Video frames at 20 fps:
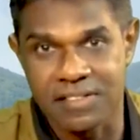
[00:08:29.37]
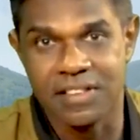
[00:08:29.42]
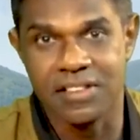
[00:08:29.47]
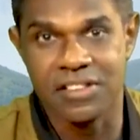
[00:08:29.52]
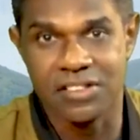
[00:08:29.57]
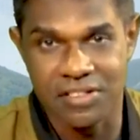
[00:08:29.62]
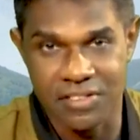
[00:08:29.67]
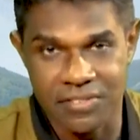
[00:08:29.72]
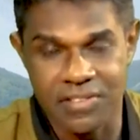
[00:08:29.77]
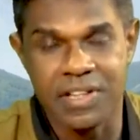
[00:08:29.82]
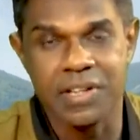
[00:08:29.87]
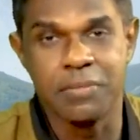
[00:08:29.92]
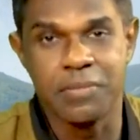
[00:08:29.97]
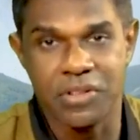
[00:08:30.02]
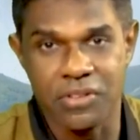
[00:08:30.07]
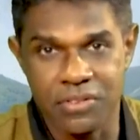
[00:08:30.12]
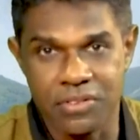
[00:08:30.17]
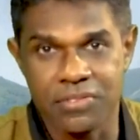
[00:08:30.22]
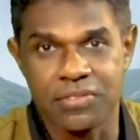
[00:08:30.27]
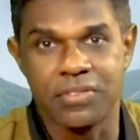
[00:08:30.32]
It is a very
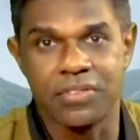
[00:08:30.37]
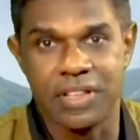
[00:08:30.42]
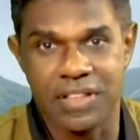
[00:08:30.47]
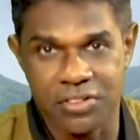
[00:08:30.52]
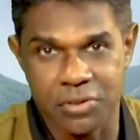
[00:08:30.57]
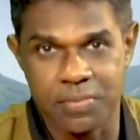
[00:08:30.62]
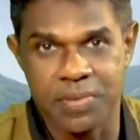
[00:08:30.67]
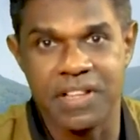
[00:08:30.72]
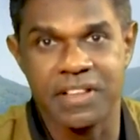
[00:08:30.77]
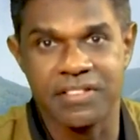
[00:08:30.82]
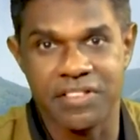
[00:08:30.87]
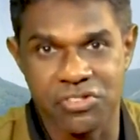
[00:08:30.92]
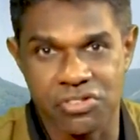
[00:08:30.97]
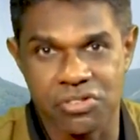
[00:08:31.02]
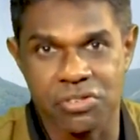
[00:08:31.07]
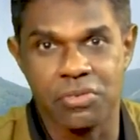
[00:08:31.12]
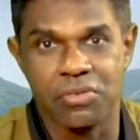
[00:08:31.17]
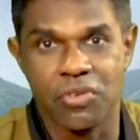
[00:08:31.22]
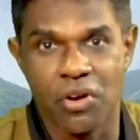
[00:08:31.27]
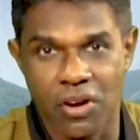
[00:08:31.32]
beautiful experience
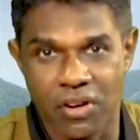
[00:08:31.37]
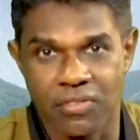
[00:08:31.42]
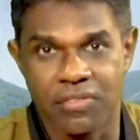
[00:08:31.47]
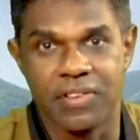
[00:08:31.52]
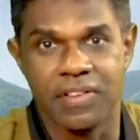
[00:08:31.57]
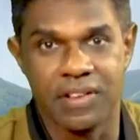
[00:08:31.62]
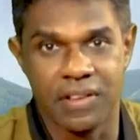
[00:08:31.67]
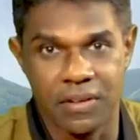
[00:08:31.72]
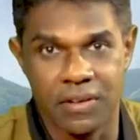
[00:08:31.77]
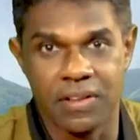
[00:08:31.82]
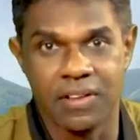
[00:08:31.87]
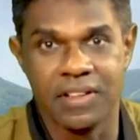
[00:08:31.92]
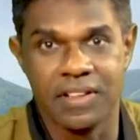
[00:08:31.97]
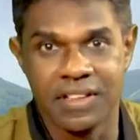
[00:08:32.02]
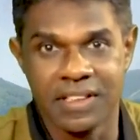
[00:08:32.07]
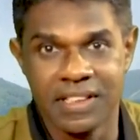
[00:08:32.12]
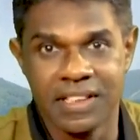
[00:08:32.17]
to walk with the Lord.